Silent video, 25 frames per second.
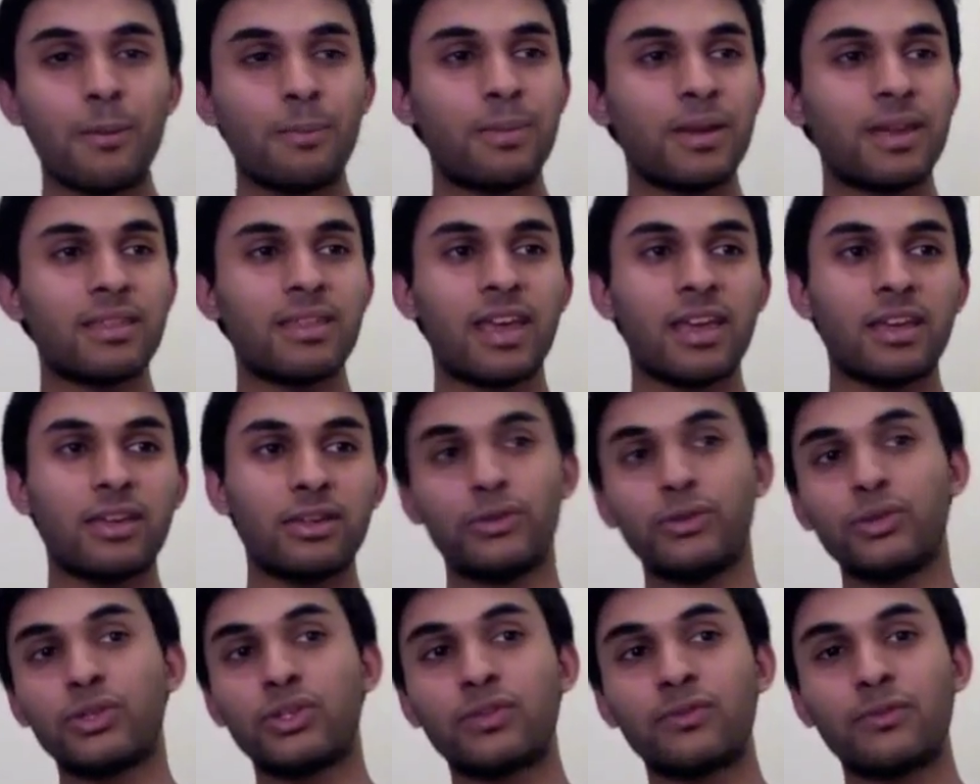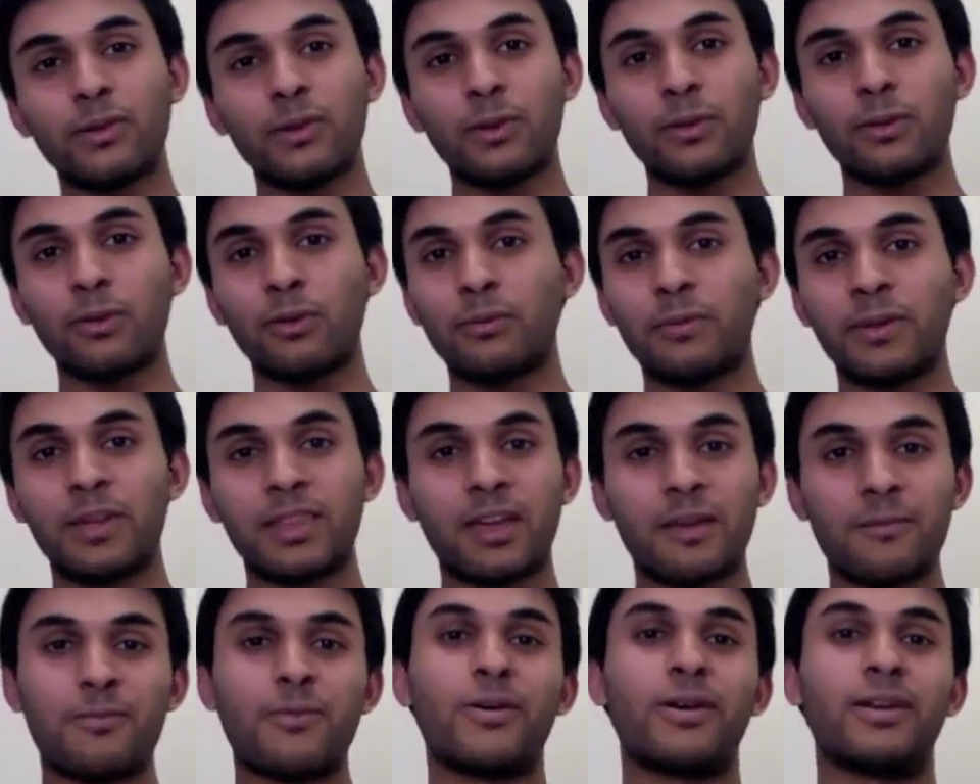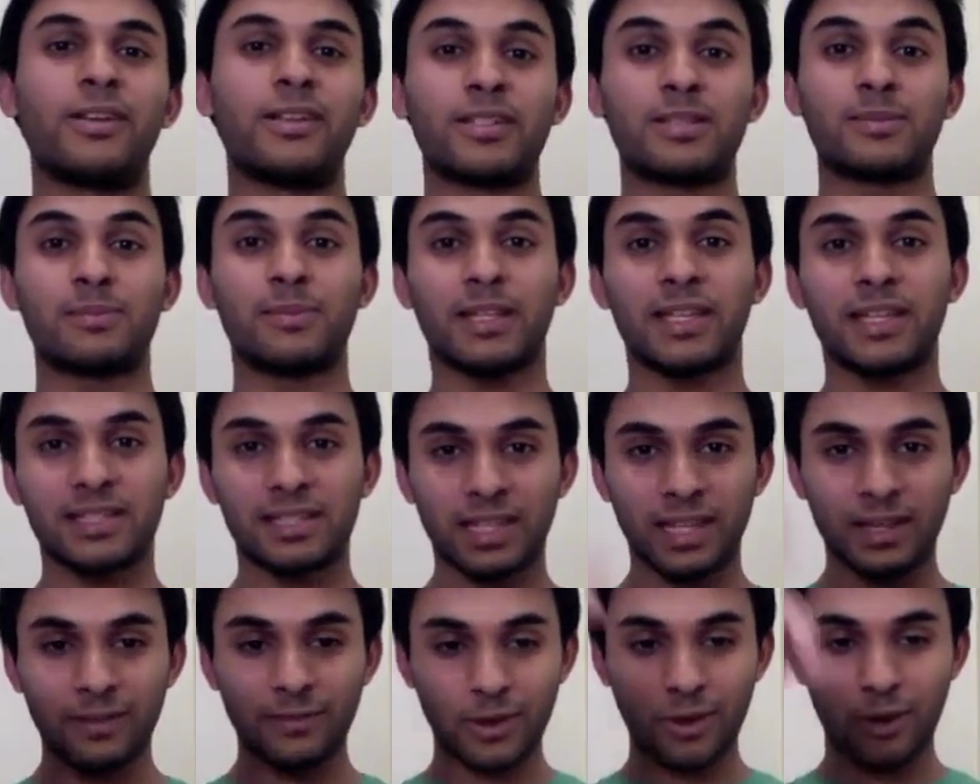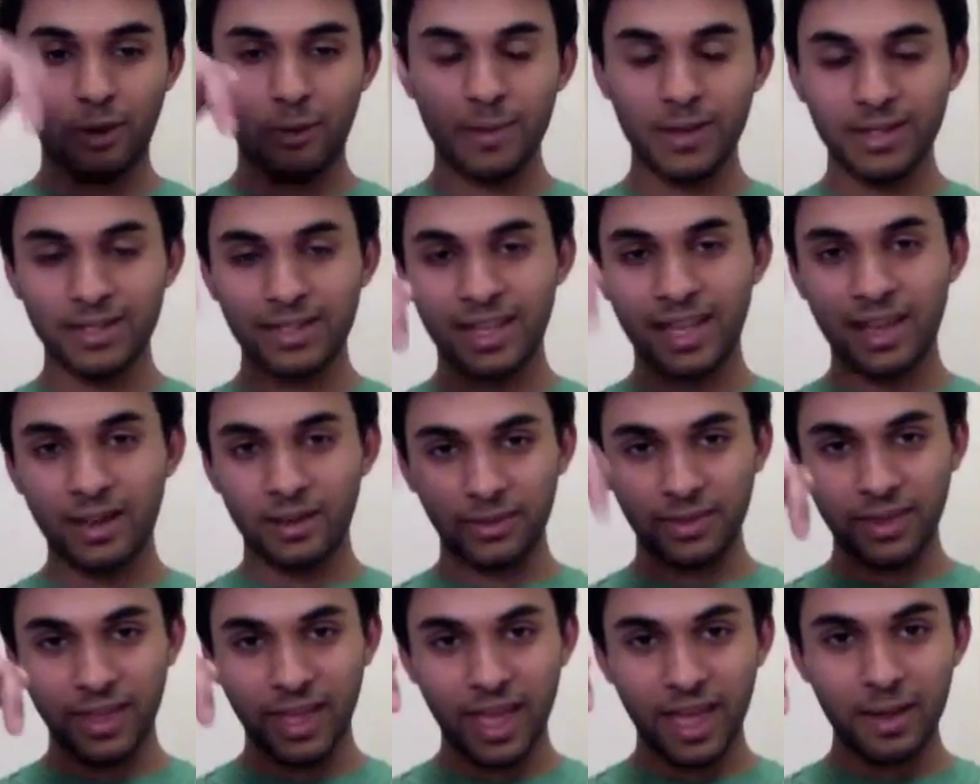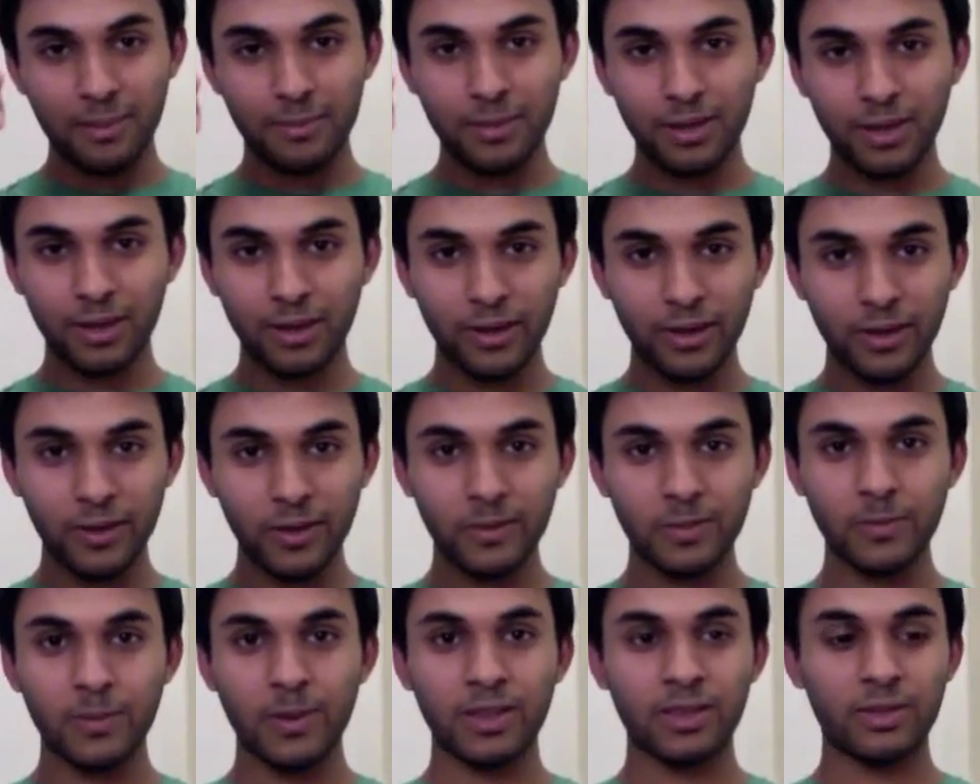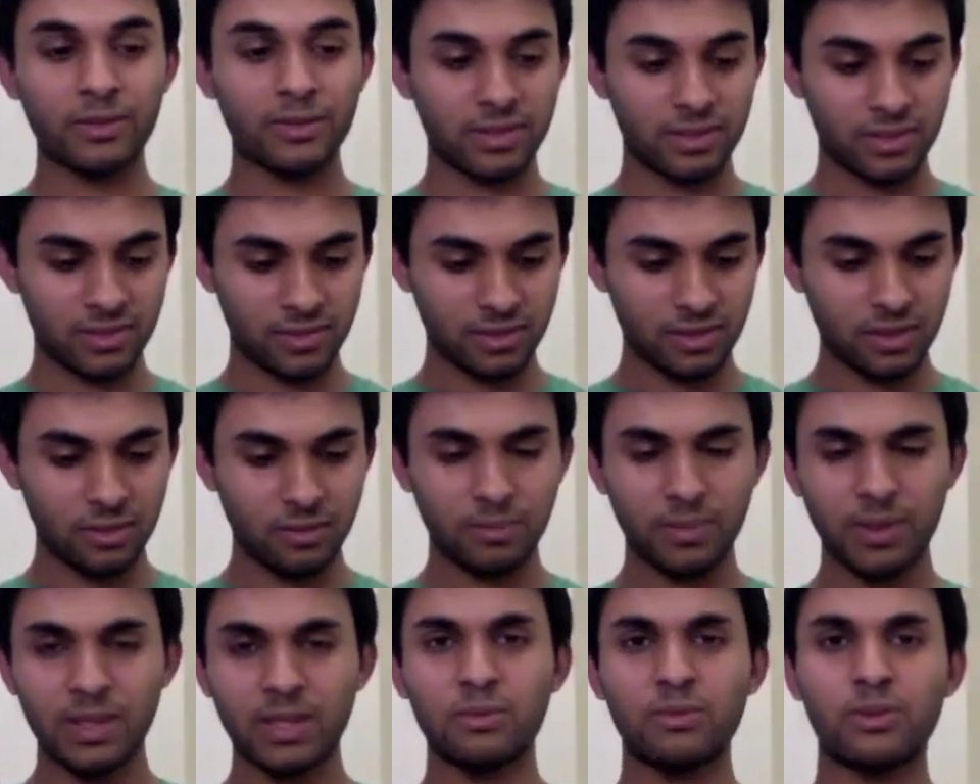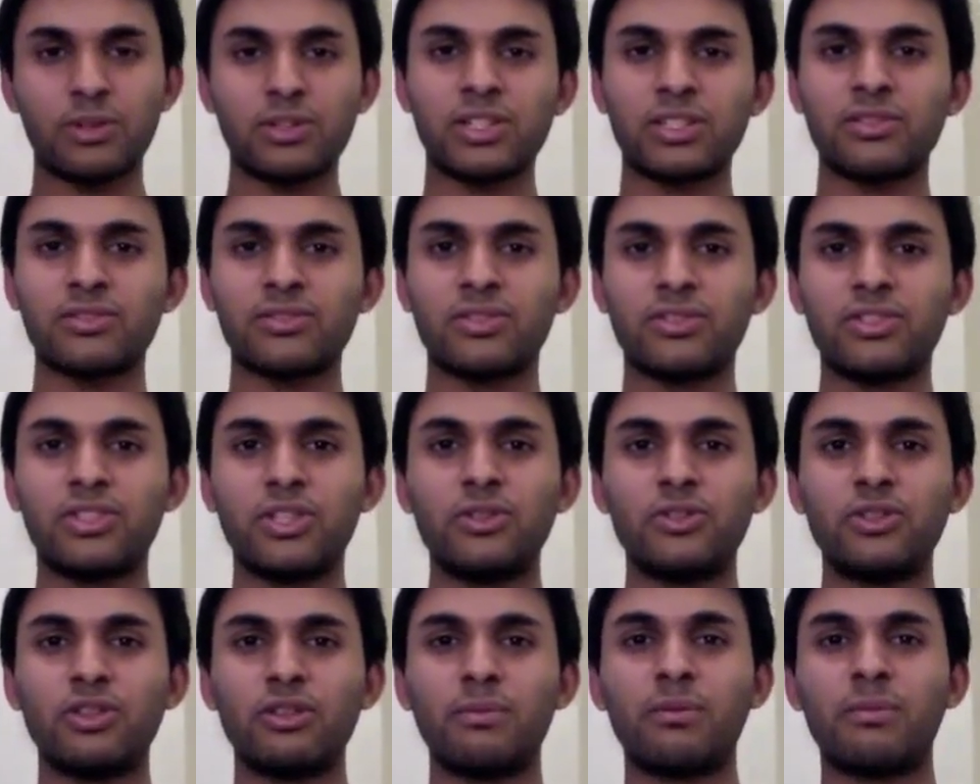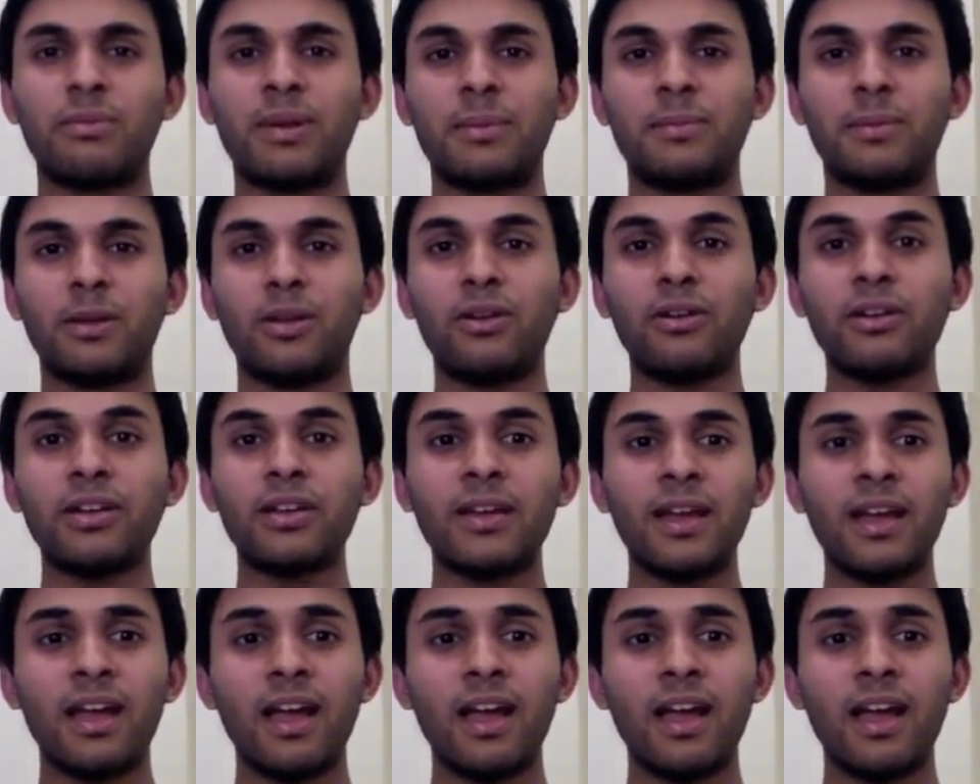Be they useful or be they pointless? Please leave a comment down there below, whether you'll be either watching this on YouTube or my blog.